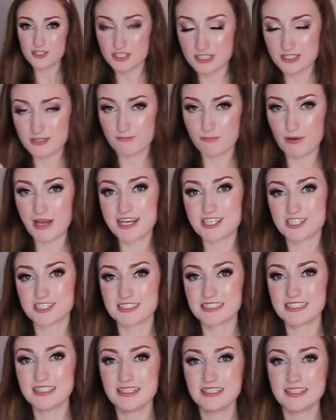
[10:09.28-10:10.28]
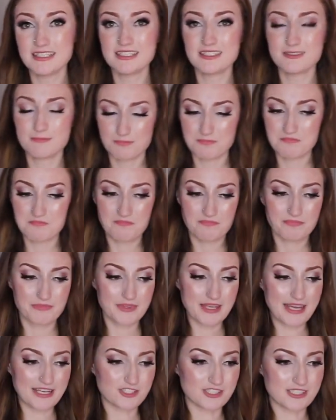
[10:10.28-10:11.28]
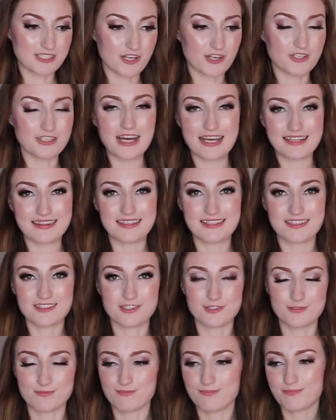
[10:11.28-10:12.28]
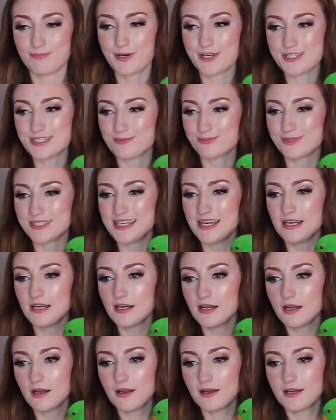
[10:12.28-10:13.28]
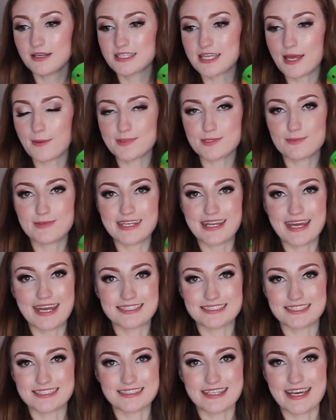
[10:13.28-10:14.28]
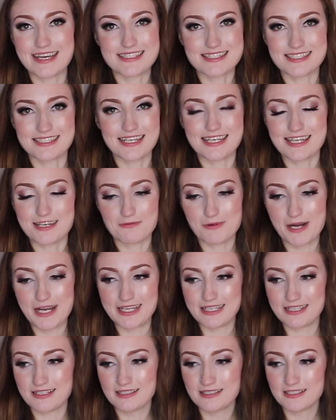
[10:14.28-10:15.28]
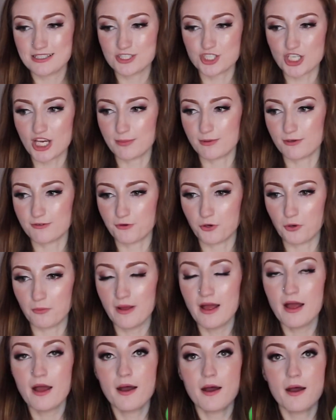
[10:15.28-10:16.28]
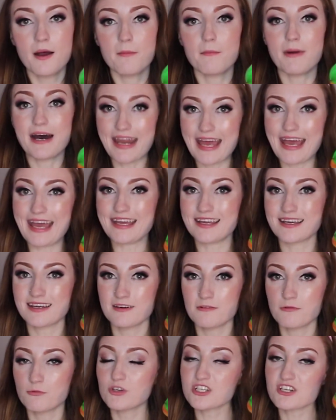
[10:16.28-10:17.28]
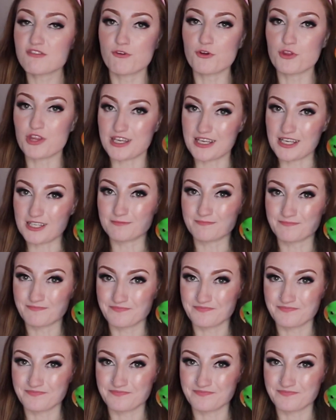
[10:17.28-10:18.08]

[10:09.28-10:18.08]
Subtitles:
Just partially. Actually, no, nothing could possibly tempt me to exercise in any way, shape or form. But hey, wishful thinking.